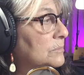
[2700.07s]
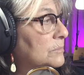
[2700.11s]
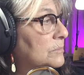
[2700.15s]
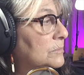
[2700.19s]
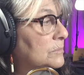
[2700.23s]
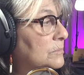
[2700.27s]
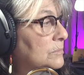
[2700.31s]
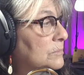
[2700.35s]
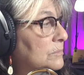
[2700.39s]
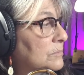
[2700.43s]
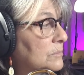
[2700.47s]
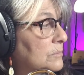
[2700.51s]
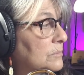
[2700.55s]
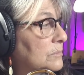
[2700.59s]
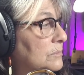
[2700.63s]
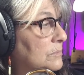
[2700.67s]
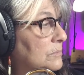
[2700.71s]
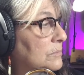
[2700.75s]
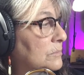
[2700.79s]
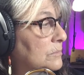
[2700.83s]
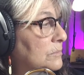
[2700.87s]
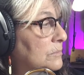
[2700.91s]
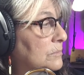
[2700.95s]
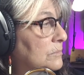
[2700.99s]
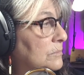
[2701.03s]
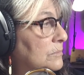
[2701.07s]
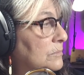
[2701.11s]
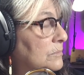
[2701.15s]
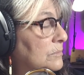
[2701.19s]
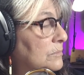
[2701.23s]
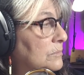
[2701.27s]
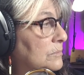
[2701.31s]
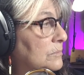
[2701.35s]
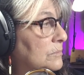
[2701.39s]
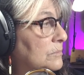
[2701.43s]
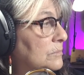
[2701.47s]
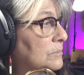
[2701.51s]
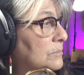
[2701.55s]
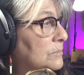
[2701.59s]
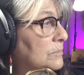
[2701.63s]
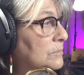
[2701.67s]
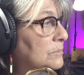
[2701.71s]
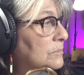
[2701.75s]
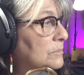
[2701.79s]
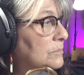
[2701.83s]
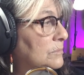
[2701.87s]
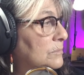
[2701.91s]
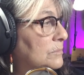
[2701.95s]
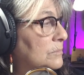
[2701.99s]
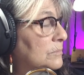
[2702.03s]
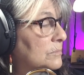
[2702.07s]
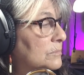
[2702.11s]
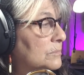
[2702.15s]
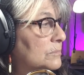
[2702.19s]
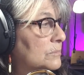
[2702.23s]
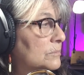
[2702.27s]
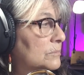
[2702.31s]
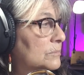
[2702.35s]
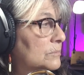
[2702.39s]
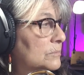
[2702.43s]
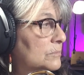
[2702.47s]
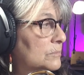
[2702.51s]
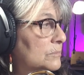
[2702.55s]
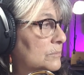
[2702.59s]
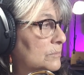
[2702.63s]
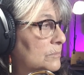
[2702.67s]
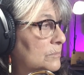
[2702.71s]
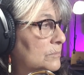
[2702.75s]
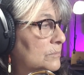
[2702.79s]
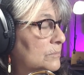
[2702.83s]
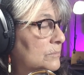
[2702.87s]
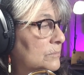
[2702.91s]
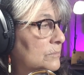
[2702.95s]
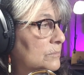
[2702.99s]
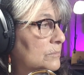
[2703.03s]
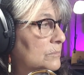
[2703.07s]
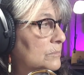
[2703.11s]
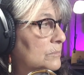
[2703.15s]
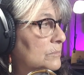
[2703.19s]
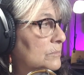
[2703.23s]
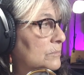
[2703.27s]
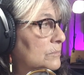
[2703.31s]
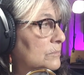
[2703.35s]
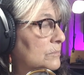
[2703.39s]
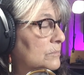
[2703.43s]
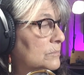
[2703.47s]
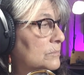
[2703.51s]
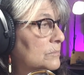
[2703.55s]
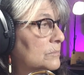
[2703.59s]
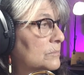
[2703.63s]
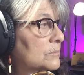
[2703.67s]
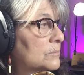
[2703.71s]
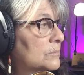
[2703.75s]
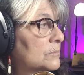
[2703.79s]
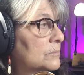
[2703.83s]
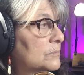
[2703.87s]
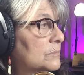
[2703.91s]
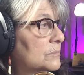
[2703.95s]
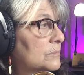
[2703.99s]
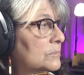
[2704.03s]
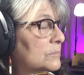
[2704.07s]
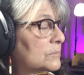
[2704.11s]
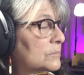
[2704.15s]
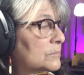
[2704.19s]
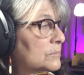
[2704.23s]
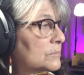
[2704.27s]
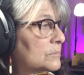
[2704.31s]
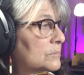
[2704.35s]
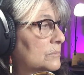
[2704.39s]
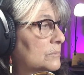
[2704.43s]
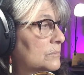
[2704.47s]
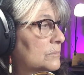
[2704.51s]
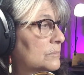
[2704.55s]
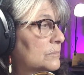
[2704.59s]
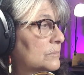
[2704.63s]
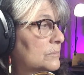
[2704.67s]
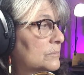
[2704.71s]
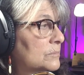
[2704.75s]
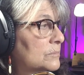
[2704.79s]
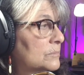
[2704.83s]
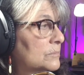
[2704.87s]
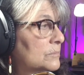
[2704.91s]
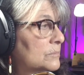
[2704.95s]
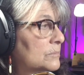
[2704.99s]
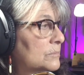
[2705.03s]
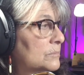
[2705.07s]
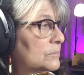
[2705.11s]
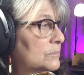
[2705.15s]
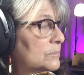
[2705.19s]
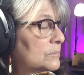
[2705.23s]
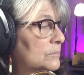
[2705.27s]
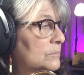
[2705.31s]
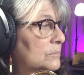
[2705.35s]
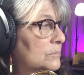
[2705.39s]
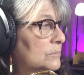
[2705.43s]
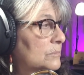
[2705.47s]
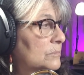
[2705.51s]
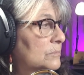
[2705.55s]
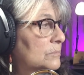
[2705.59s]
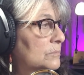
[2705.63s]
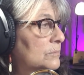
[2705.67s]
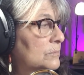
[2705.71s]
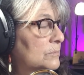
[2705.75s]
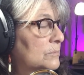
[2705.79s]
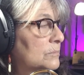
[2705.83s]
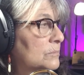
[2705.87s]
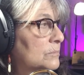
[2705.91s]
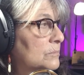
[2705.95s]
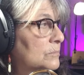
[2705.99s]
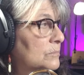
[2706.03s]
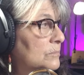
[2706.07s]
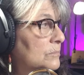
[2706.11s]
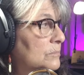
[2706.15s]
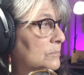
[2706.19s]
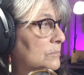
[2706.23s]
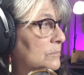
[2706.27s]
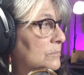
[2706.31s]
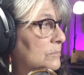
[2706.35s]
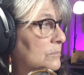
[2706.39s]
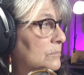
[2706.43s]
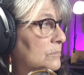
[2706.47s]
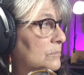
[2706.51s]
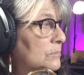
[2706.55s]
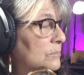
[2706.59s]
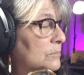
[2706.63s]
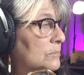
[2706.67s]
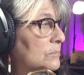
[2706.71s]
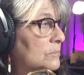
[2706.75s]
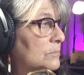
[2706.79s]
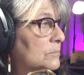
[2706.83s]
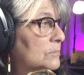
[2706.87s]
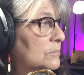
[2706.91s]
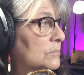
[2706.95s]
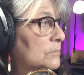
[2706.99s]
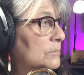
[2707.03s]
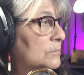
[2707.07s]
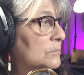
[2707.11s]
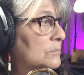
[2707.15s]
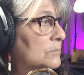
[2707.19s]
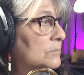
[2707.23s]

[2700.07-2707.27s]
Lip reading: (silent)